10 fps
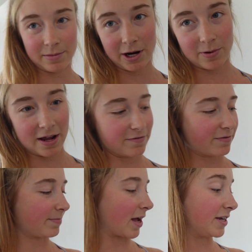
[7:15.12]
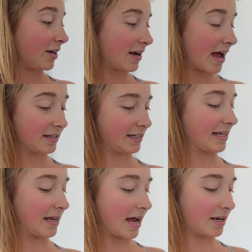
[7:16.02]
the microwave, I didn't, as I
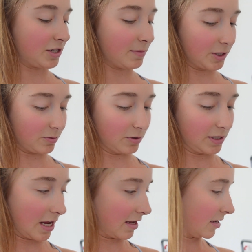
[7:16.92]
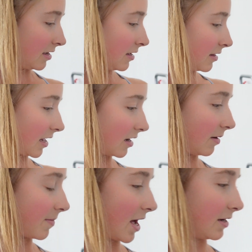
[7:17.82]
said, add too much water. Then
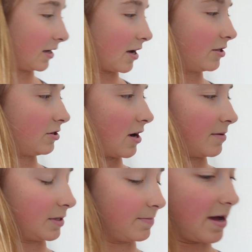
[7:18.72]
I'm adding 100 grams of